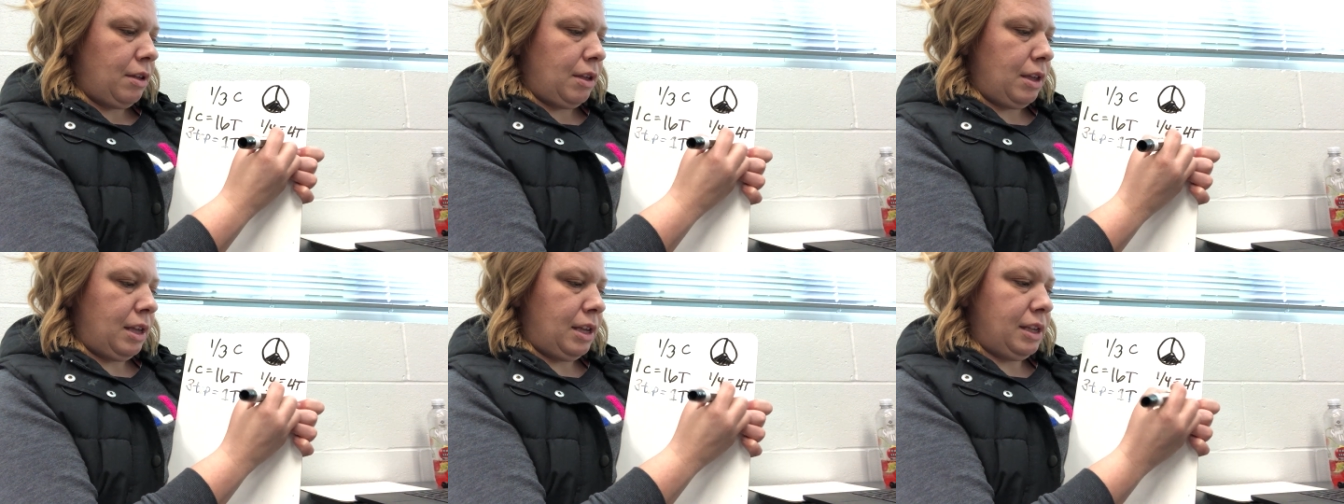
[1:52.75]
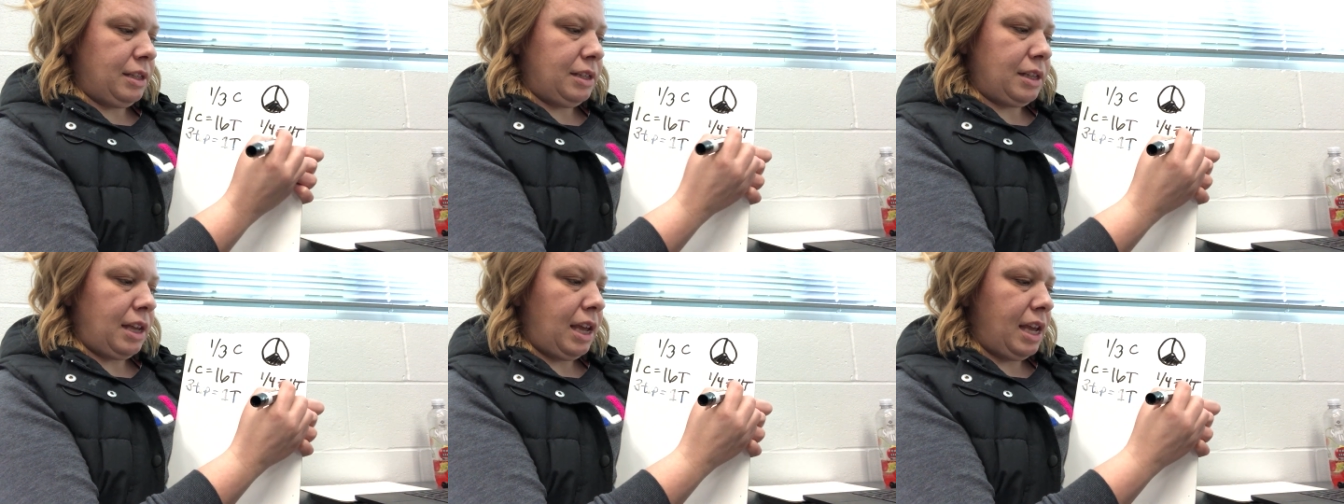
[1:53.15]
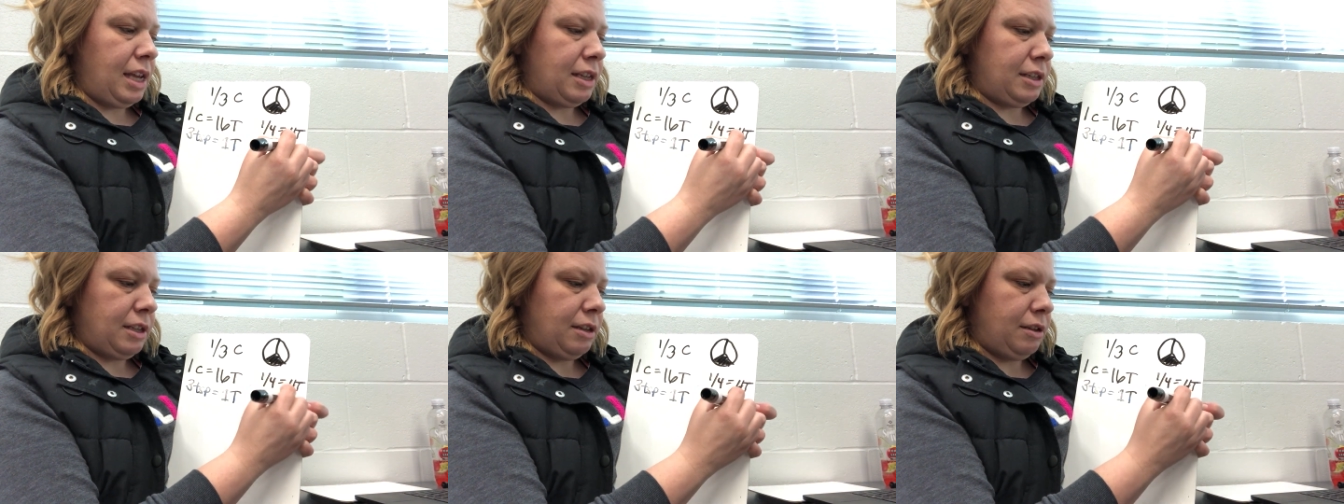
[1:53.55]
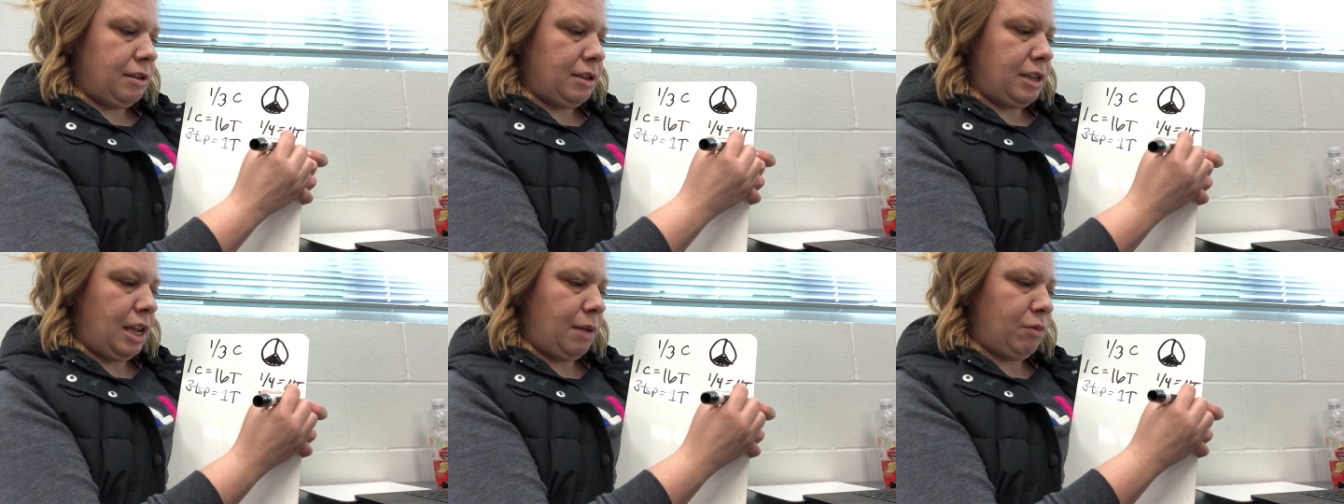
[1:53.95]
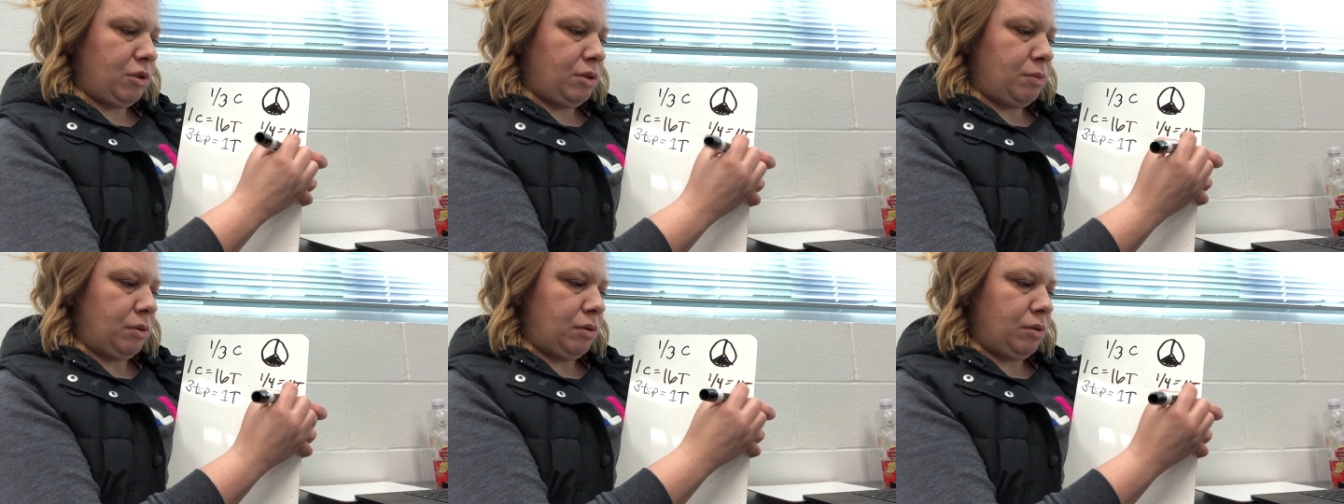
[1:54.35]
is 8
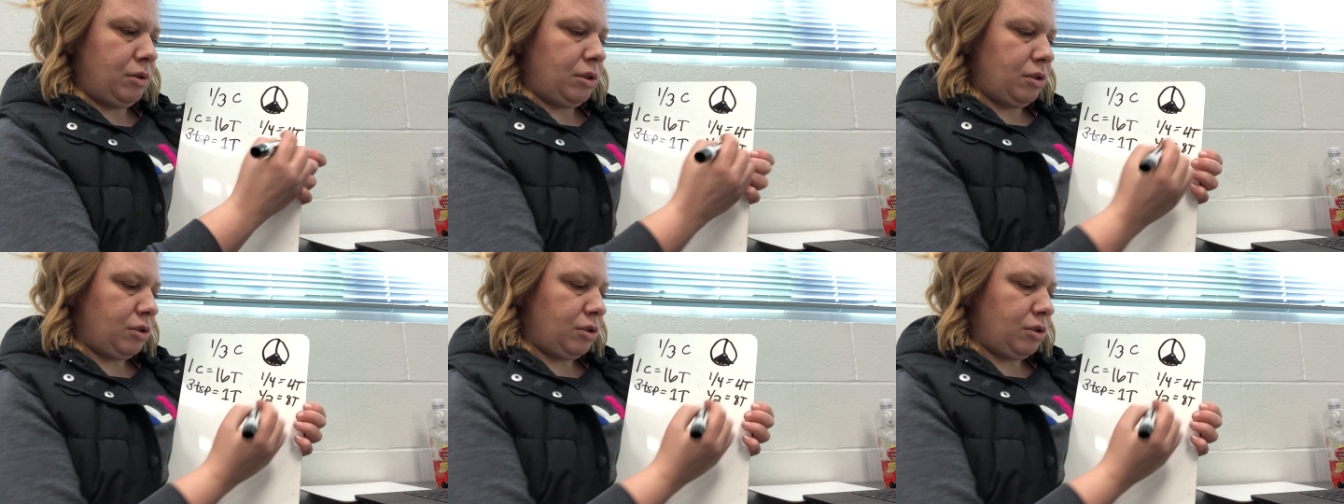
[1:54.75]
tablespoons.